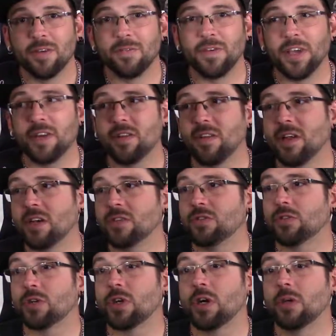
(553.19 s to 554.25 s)

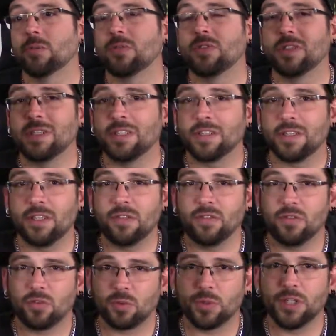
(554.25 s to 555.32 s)
Vandalizer comes in at
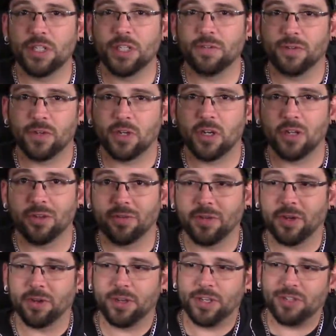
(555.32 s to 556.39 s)
least 3 different color
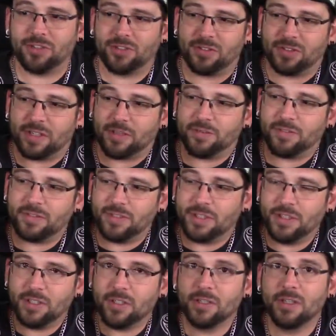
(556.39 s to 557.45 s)
variations that I've
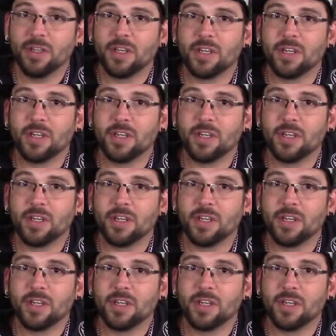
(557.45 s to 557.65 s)
seen.